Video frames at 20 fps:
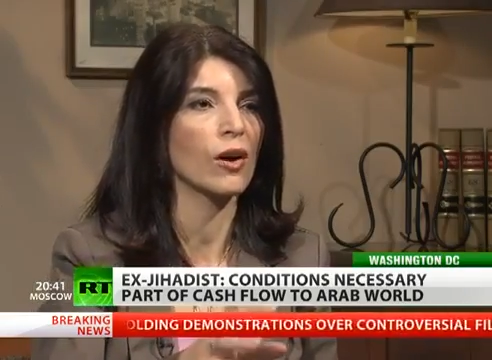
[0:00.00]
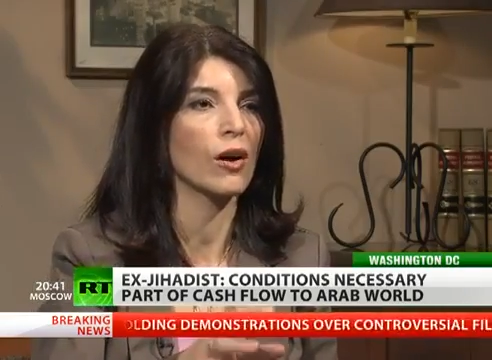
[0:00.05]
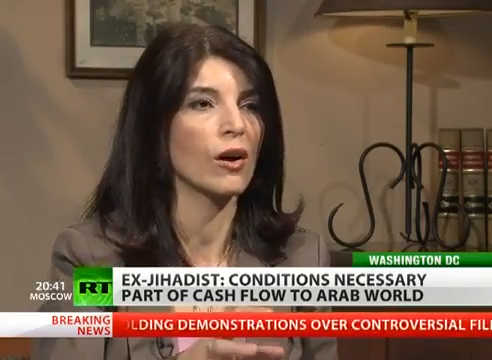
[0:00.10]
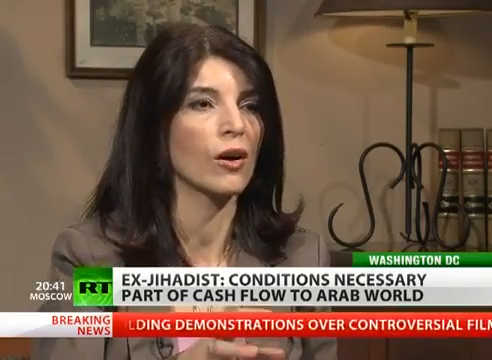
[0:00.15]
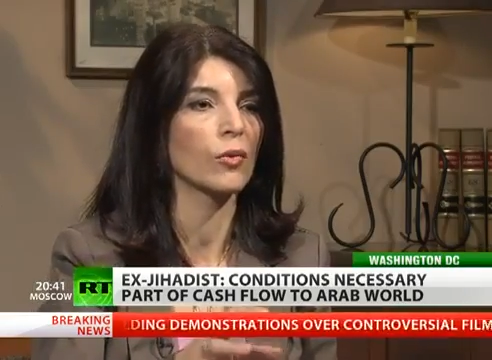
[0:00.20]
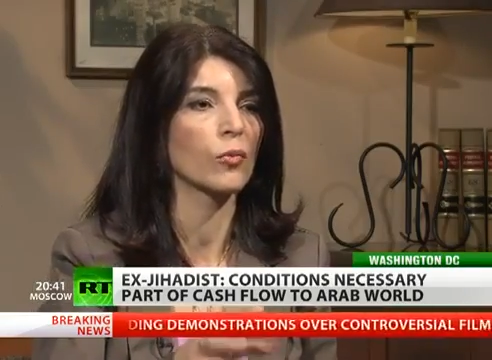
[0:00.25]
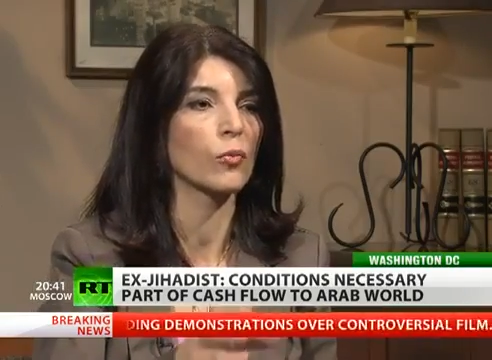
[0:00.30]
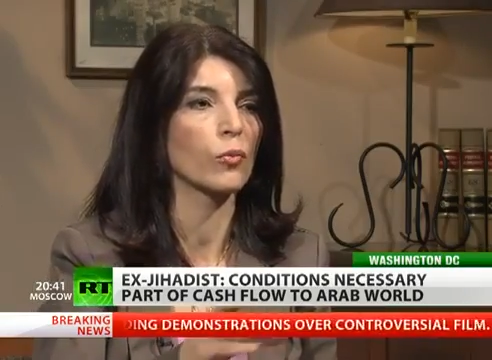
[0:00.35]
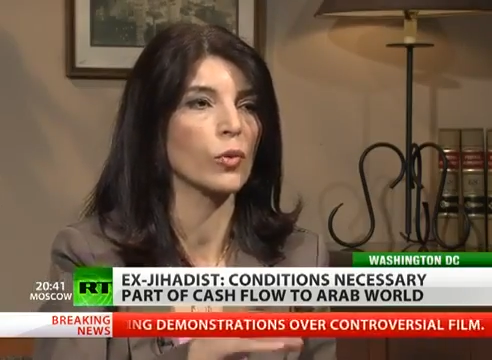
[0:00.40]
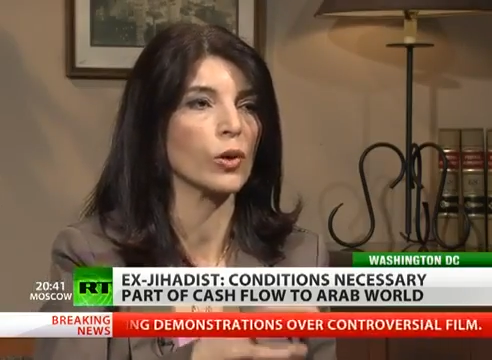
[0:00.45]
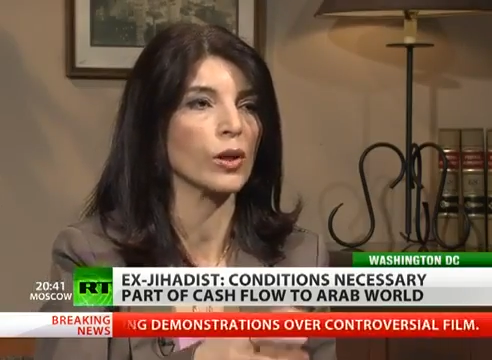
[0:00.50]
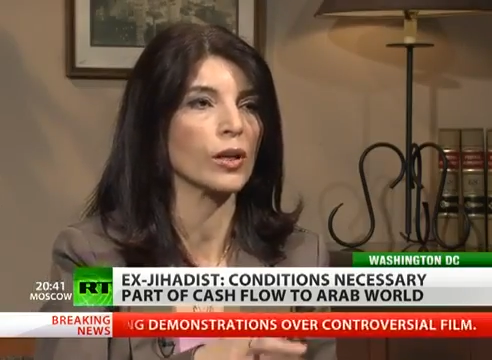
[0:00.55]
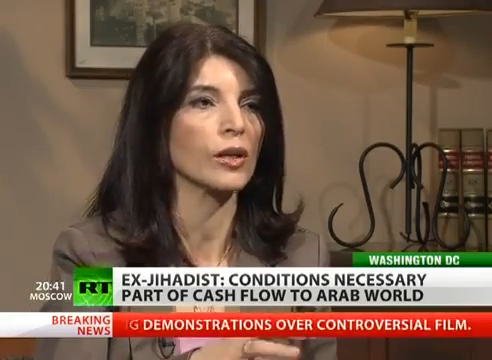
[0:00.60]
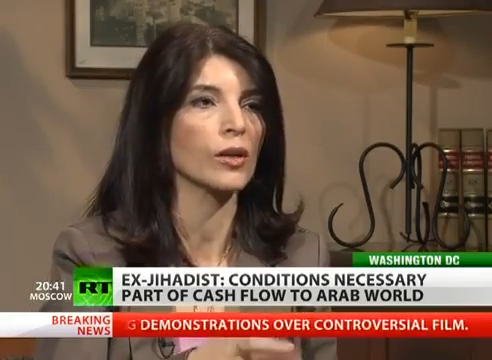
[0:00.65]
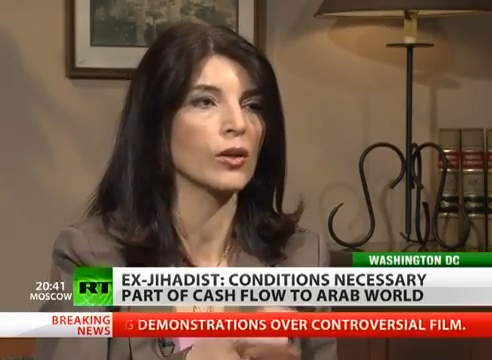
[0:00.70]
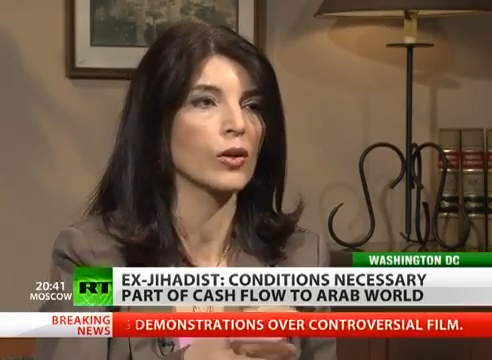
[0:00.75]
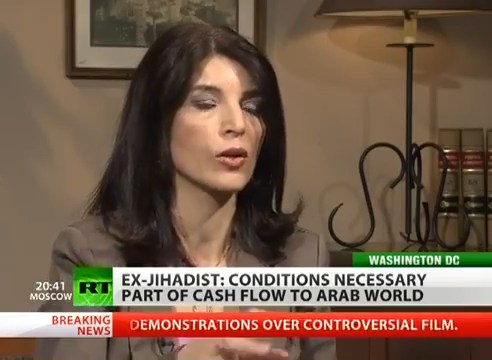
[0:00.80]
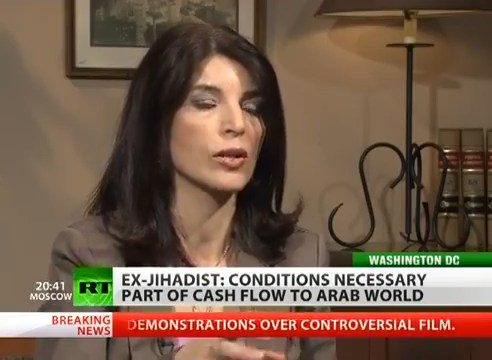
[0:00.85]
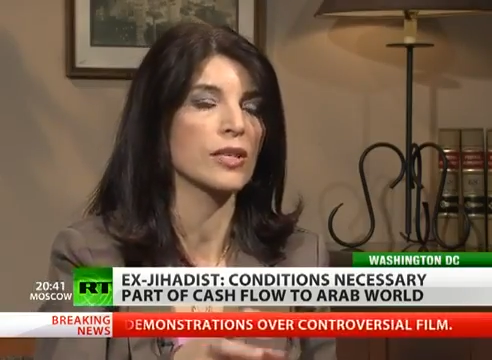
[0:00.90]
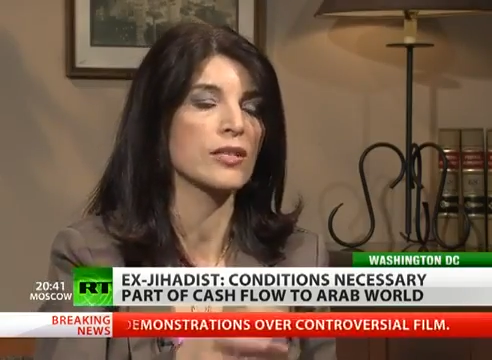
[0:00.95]
on
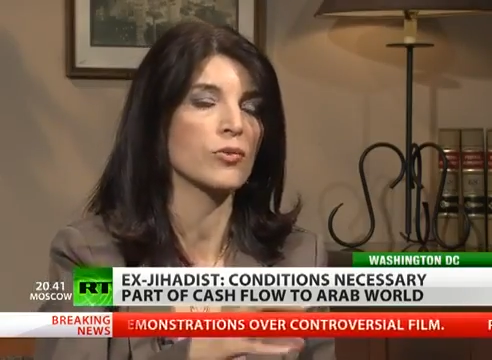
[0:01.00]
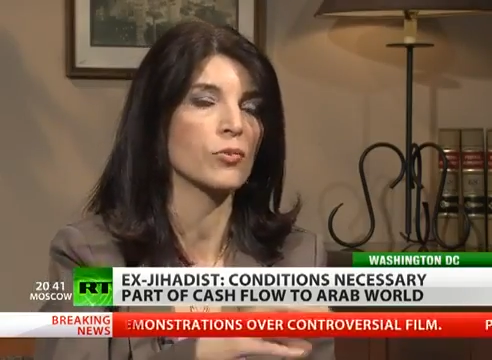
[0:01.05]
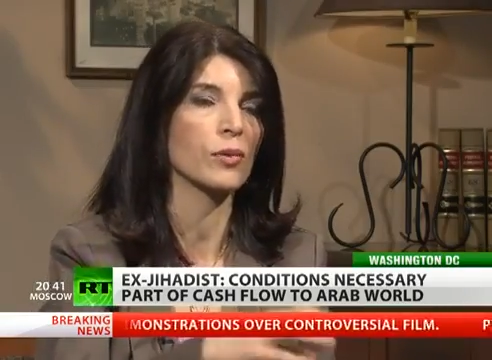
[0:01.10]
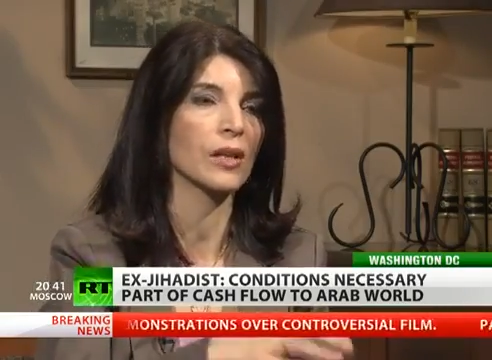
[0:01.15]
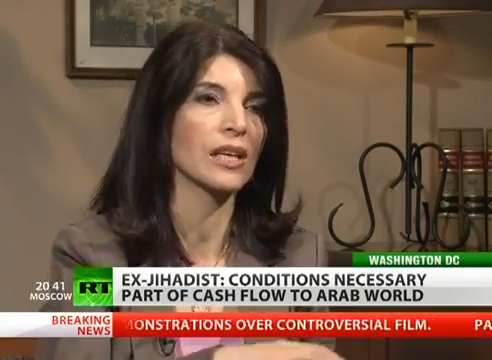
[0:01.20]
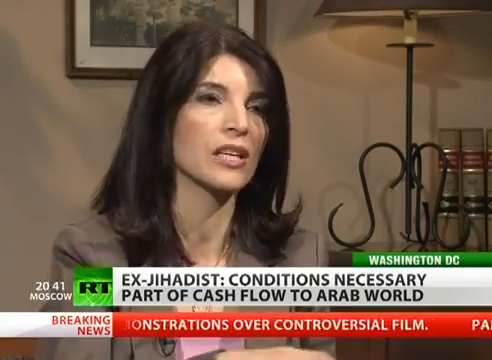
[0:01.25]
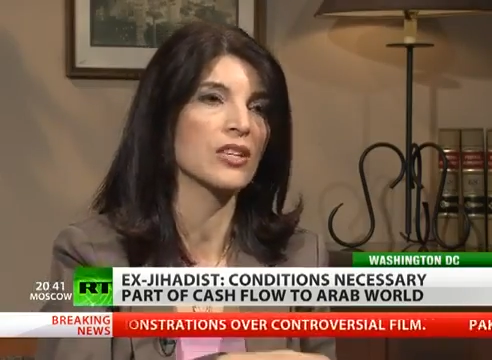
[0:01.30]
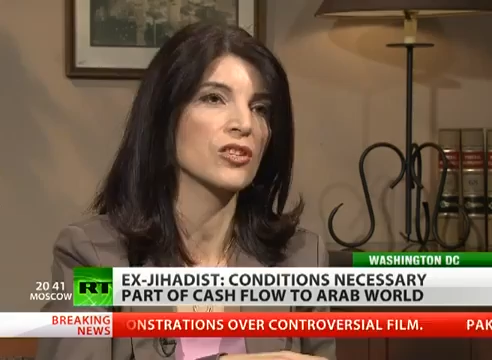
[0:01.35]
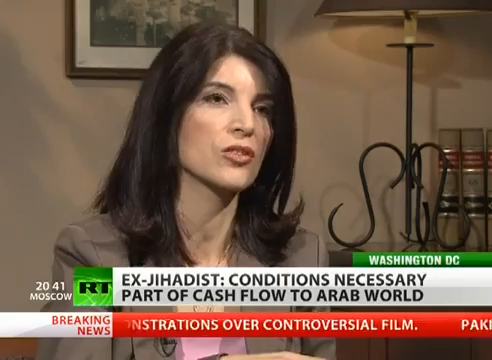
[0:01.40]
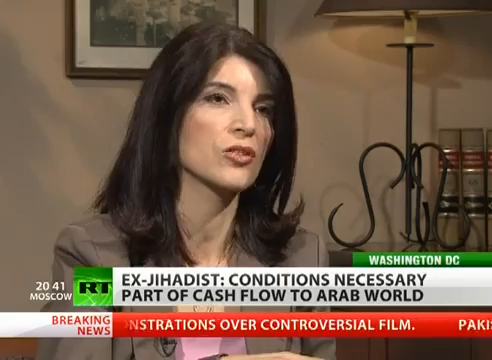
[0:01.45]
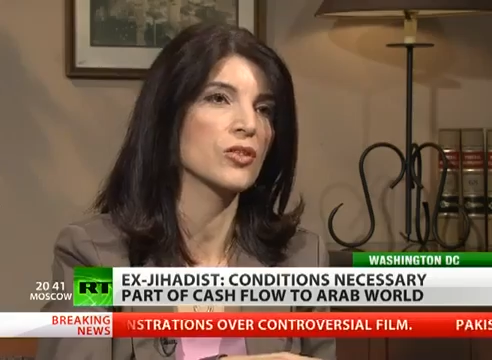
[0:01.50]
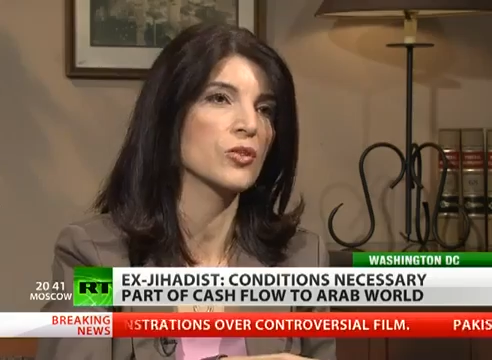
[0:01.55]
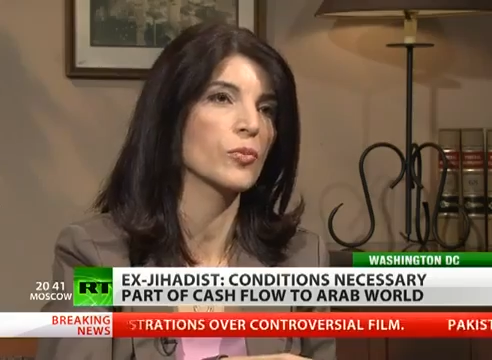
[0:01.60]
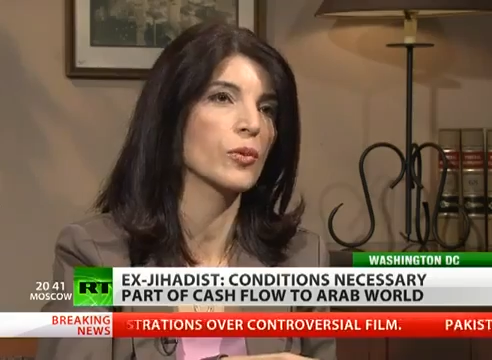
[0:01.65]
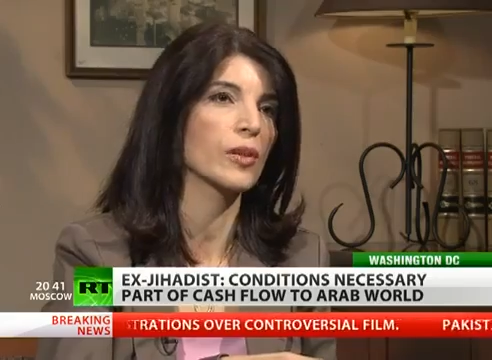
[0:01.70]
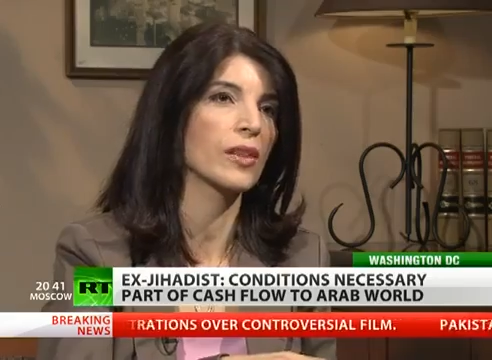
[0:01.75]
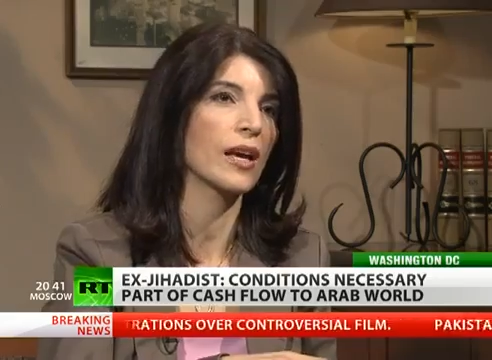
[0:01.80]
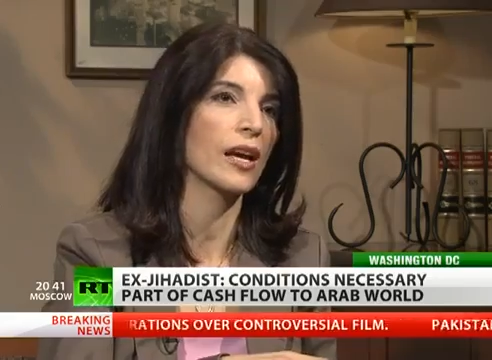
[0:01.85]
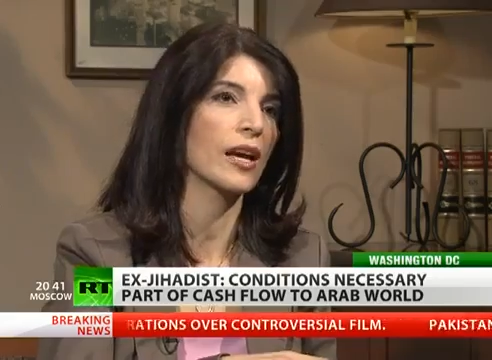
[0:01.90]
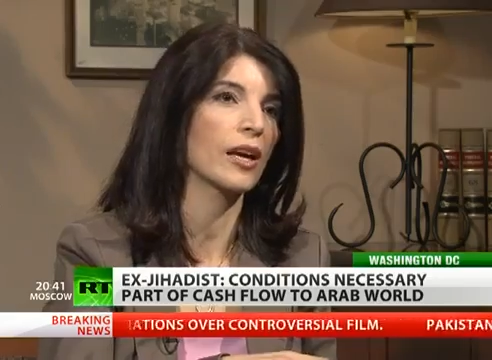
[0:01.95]
working on its relations
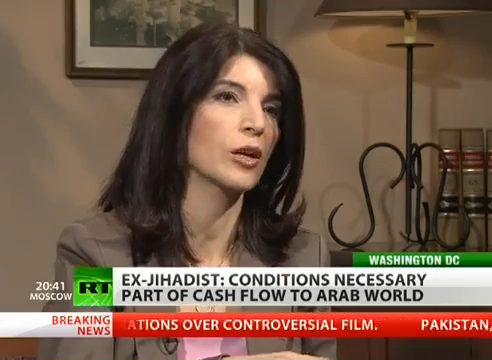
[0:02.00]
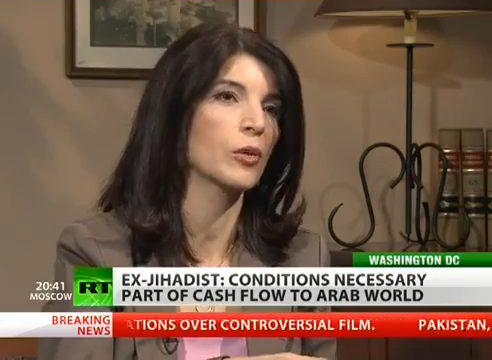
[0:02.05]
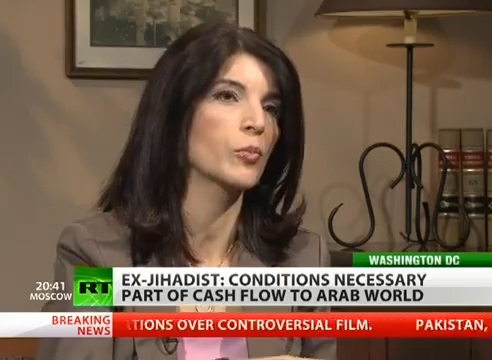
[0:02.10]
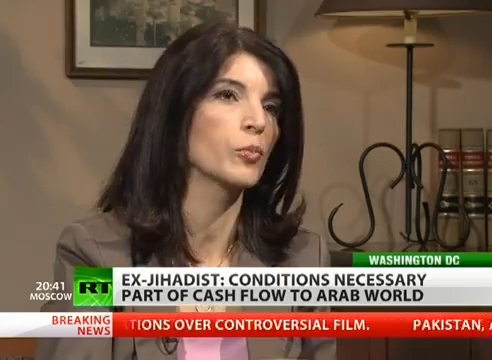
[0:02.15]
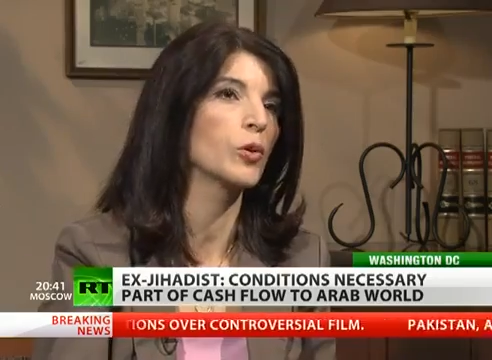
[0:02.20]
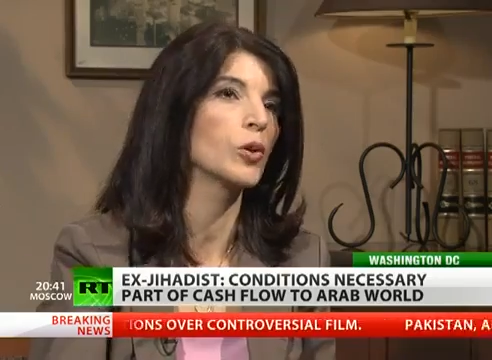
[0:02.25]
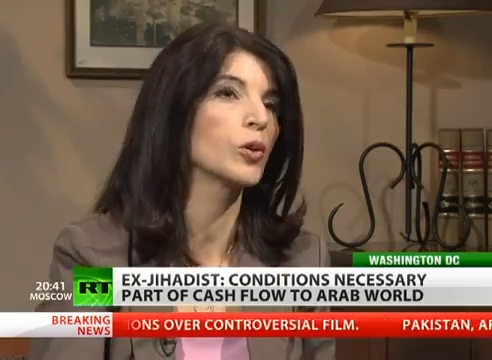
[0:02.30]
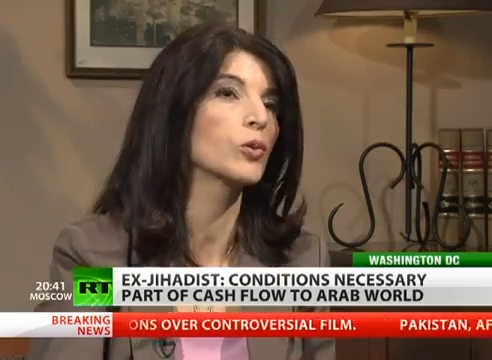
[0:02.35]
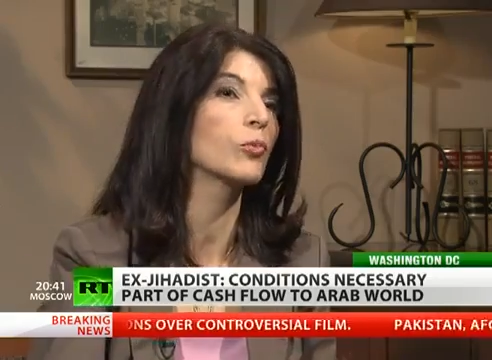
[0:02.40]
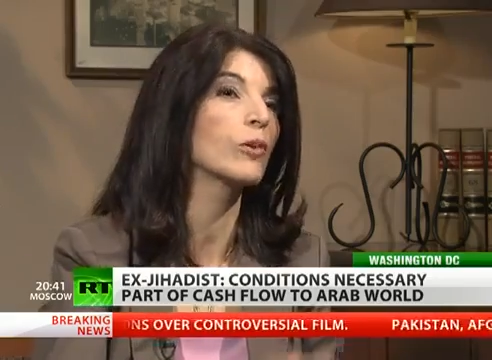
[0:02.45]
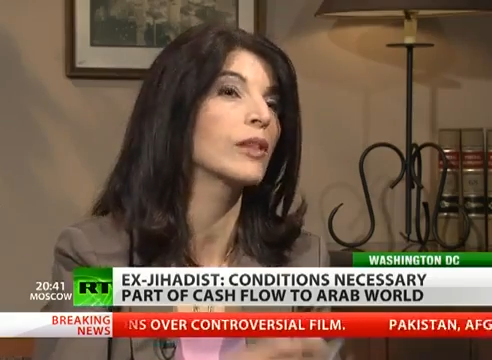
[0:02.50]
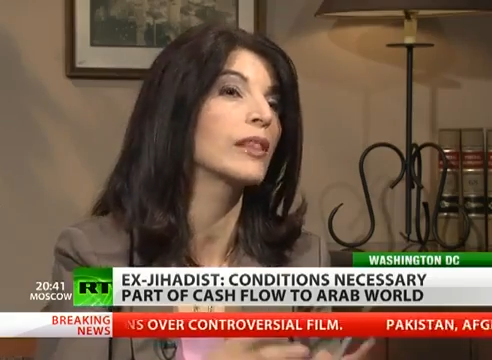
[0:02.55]
with the Arab world,